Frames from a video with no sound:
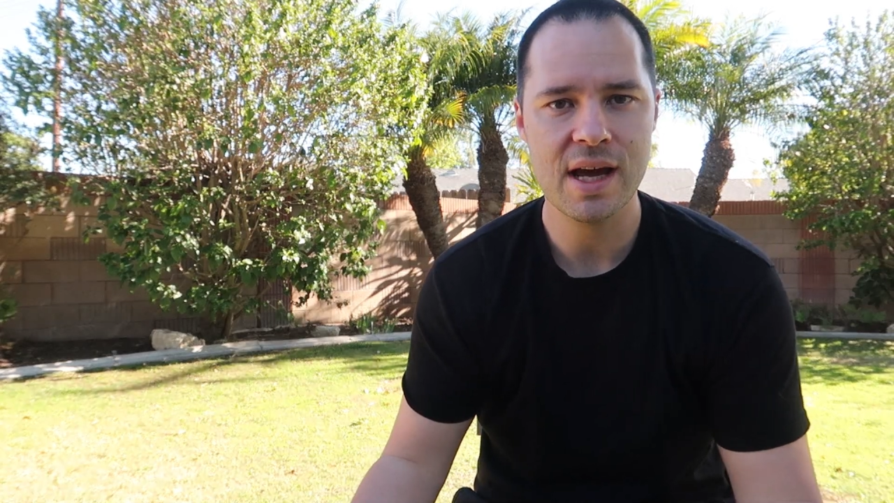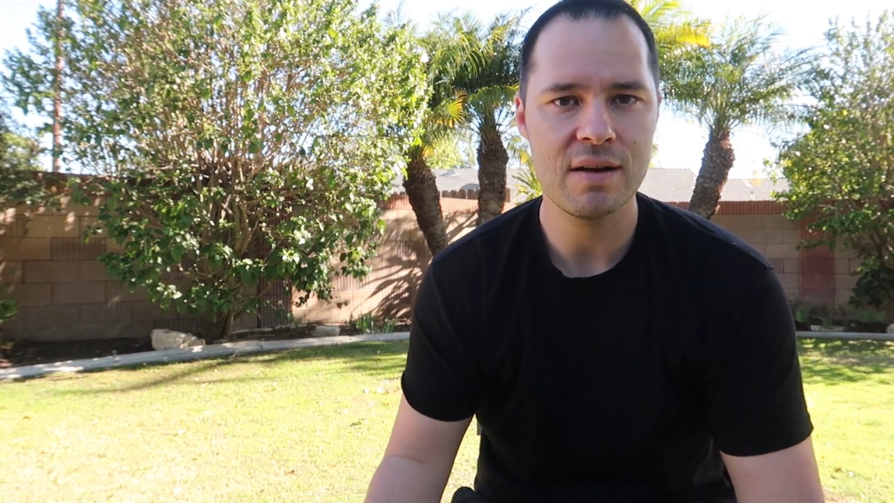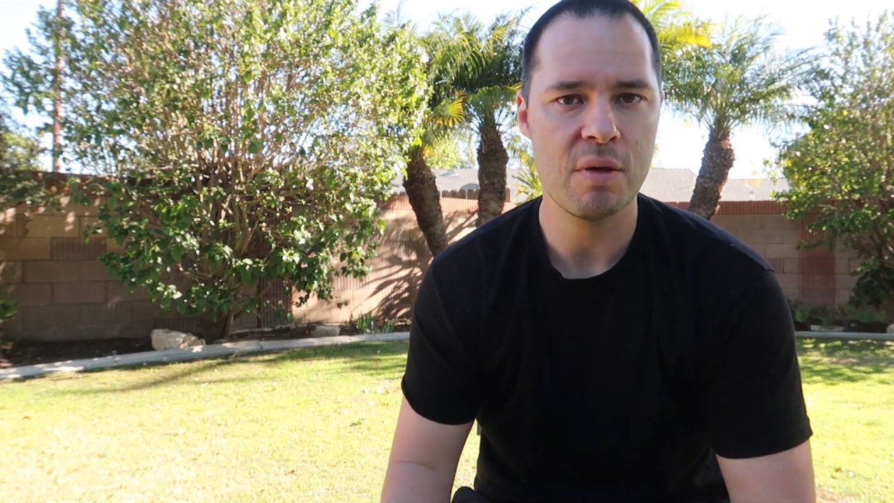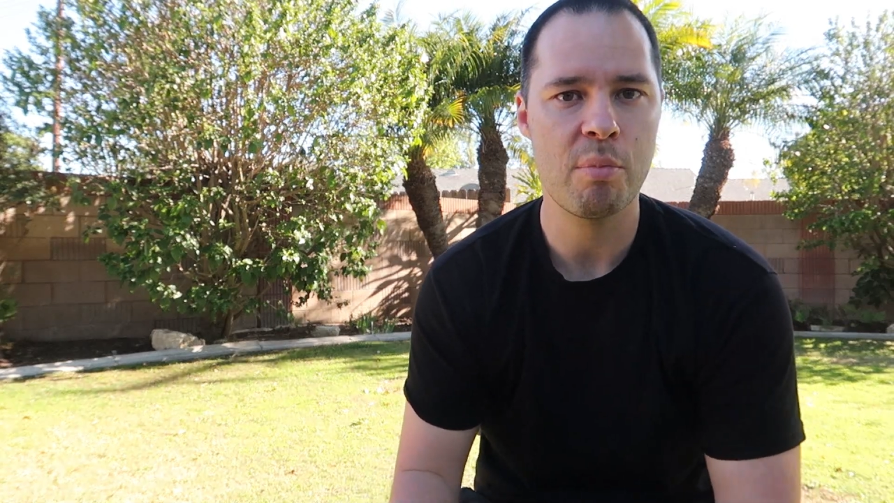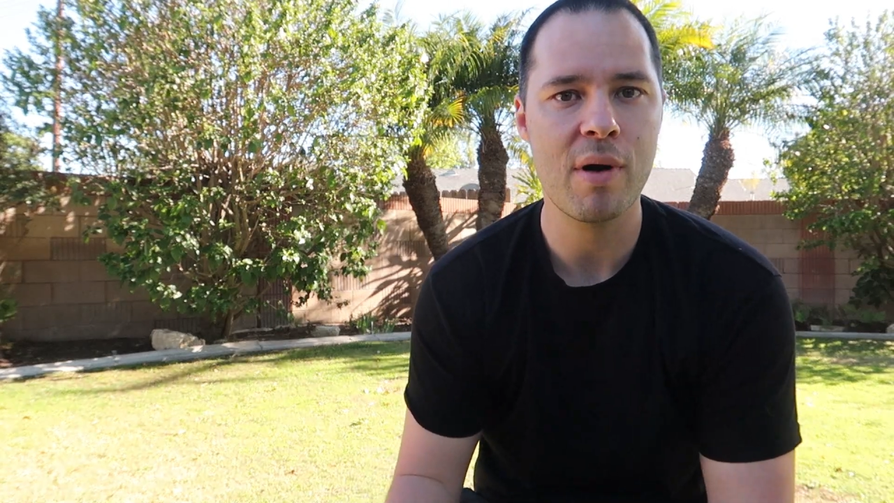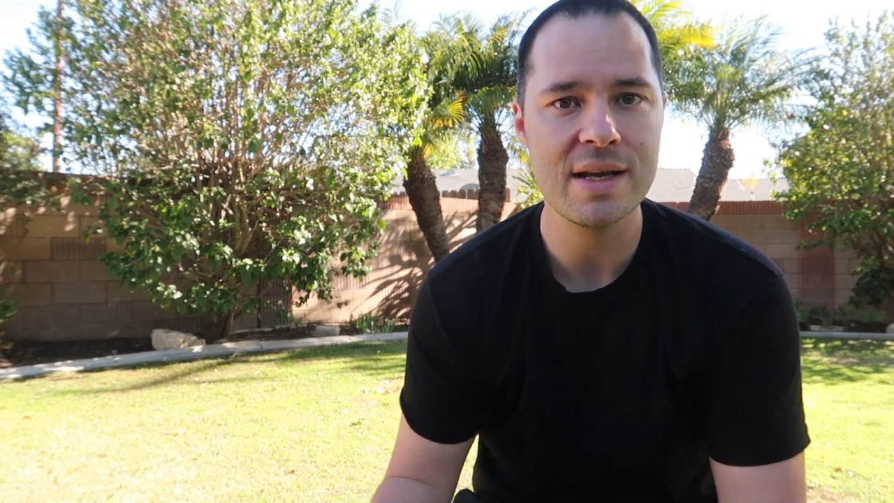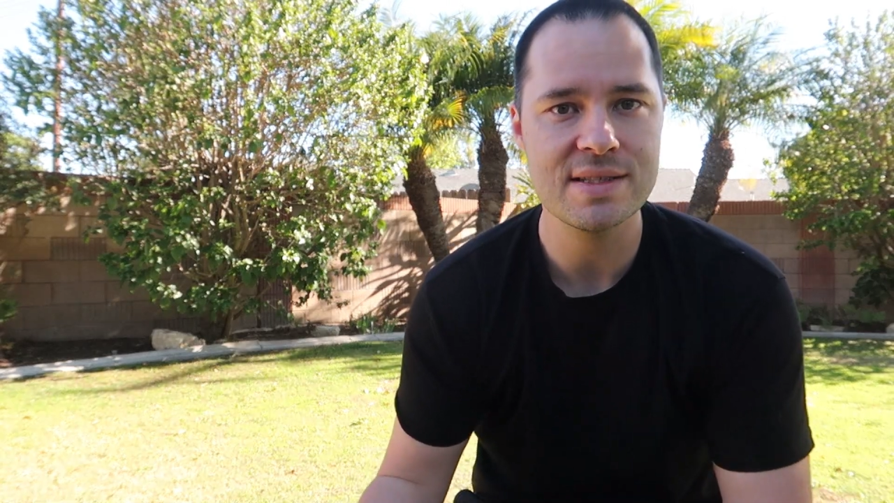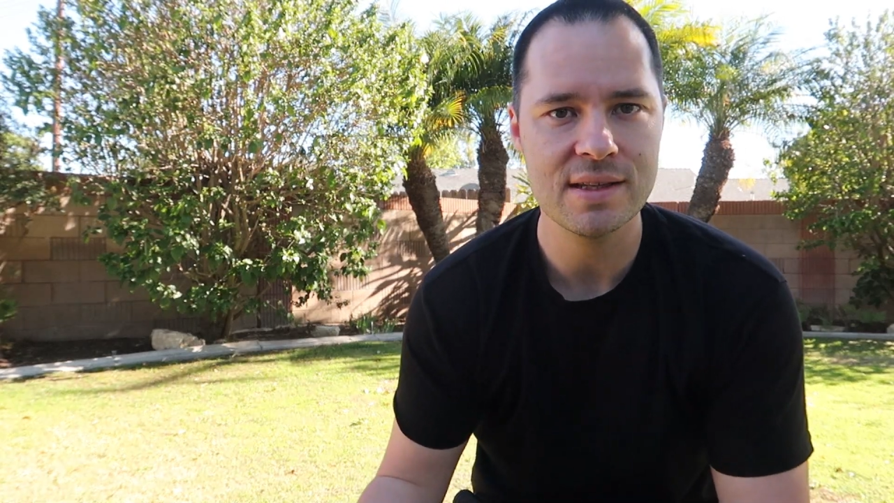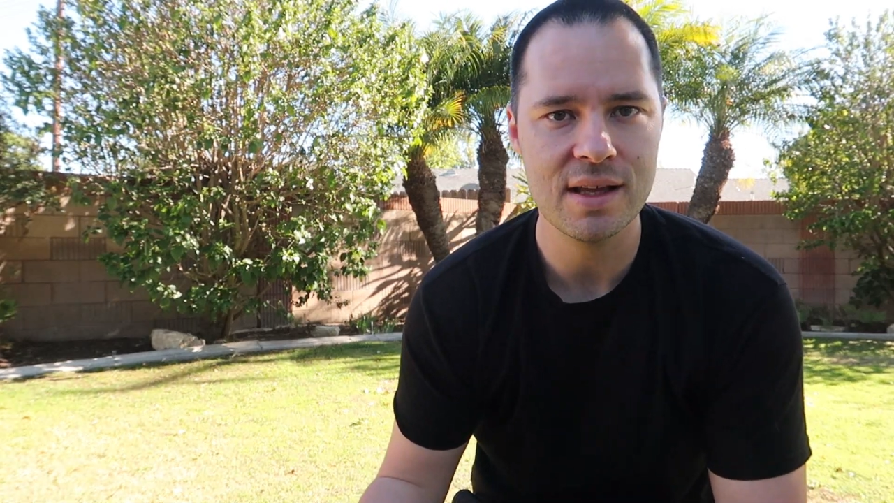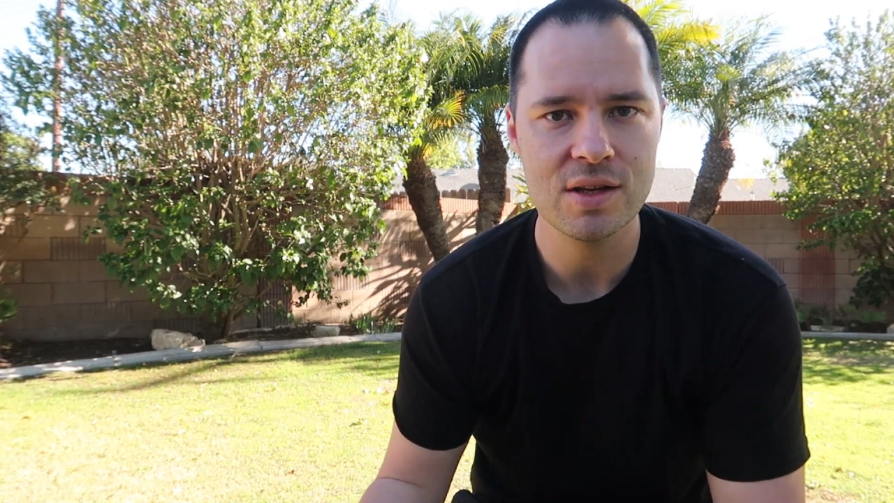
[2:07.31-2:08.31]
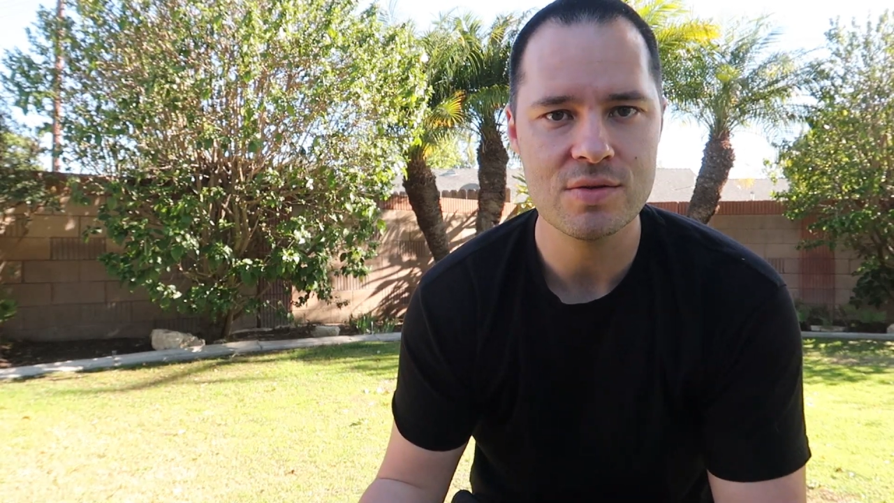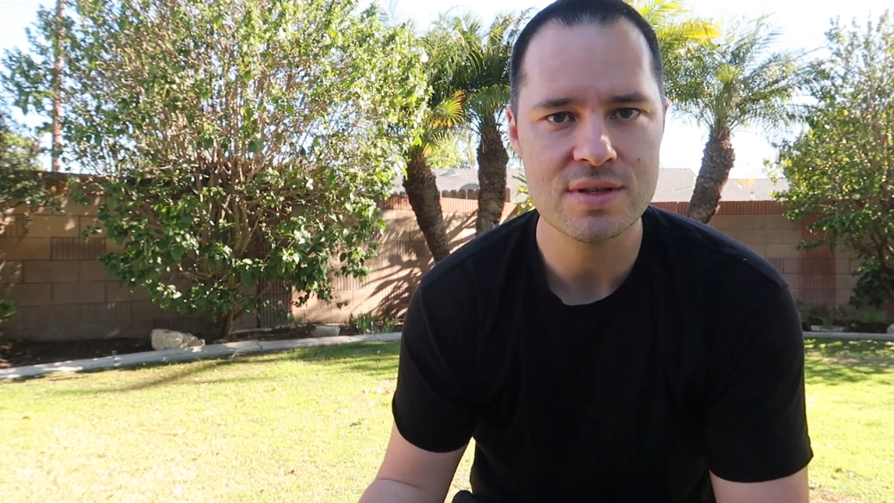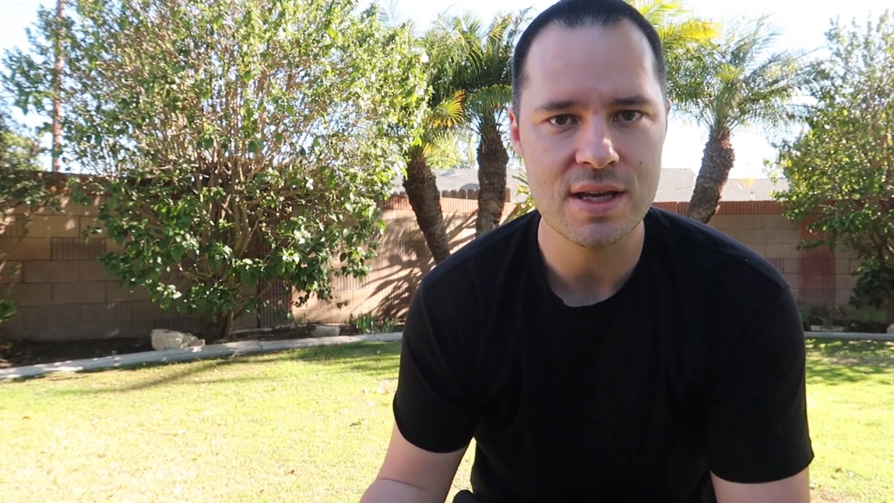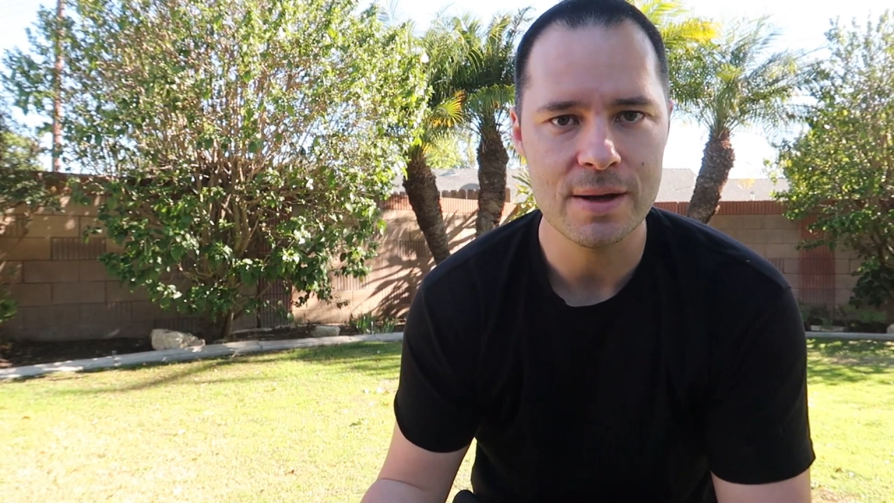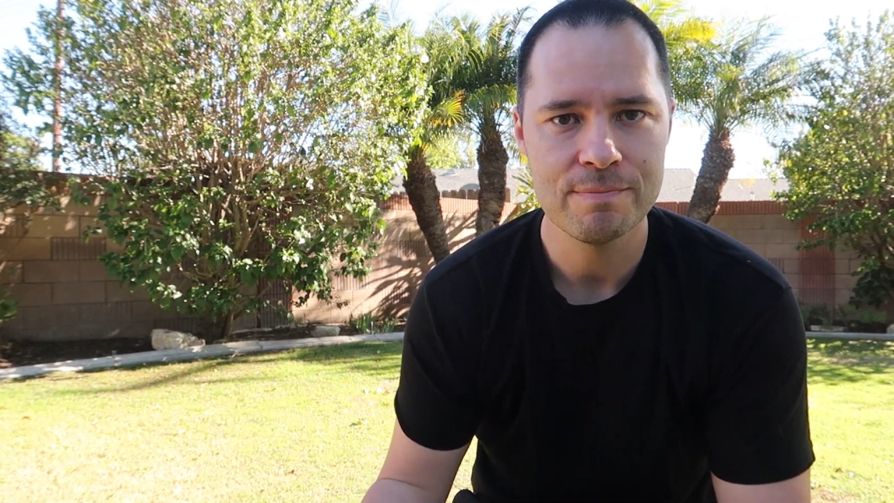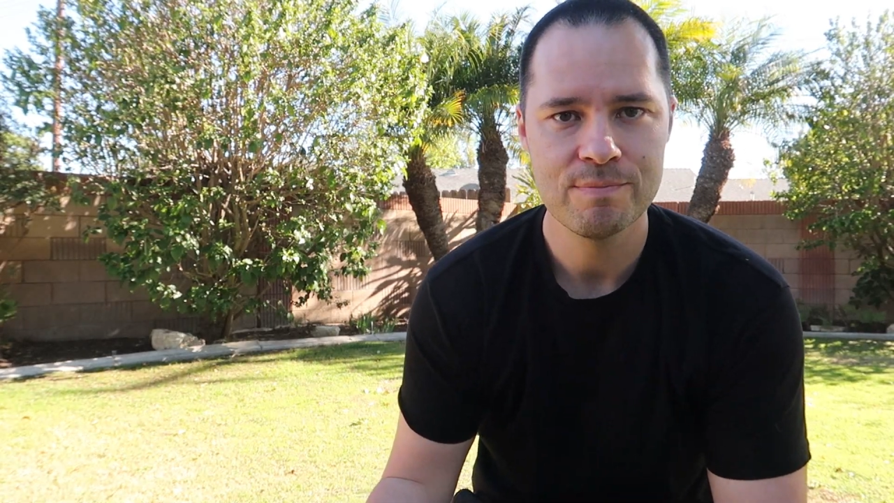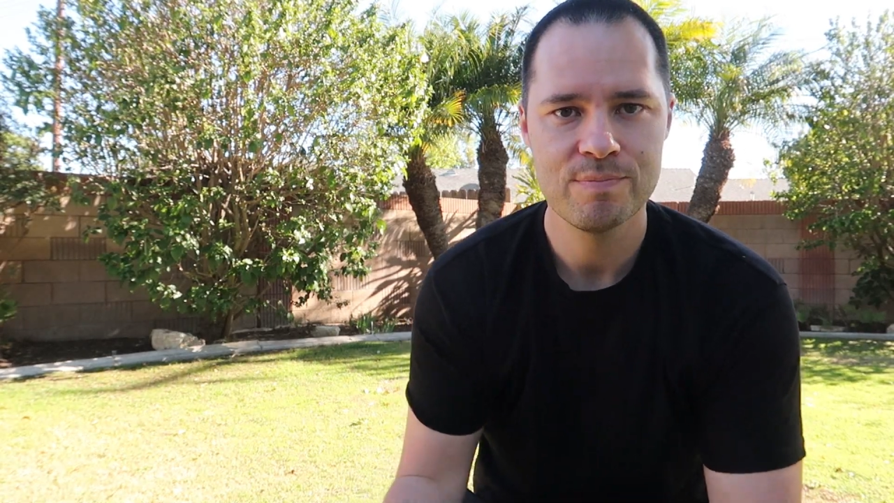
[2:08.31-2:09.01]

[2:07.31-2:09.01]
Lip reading: kind of the pricing that you see.